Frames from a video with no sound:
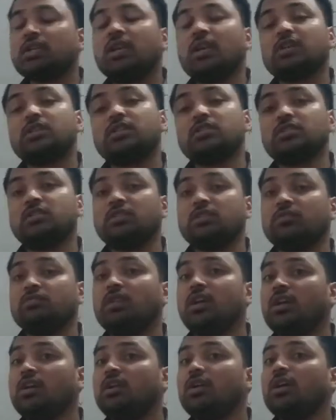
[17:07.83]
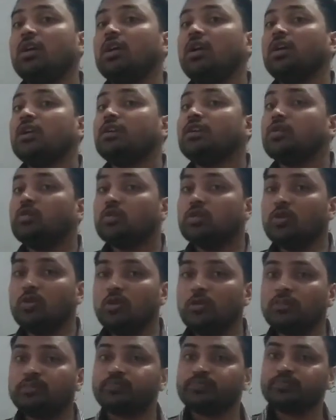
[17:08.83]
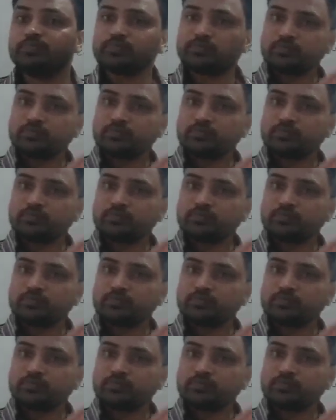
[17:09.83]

electricity will due to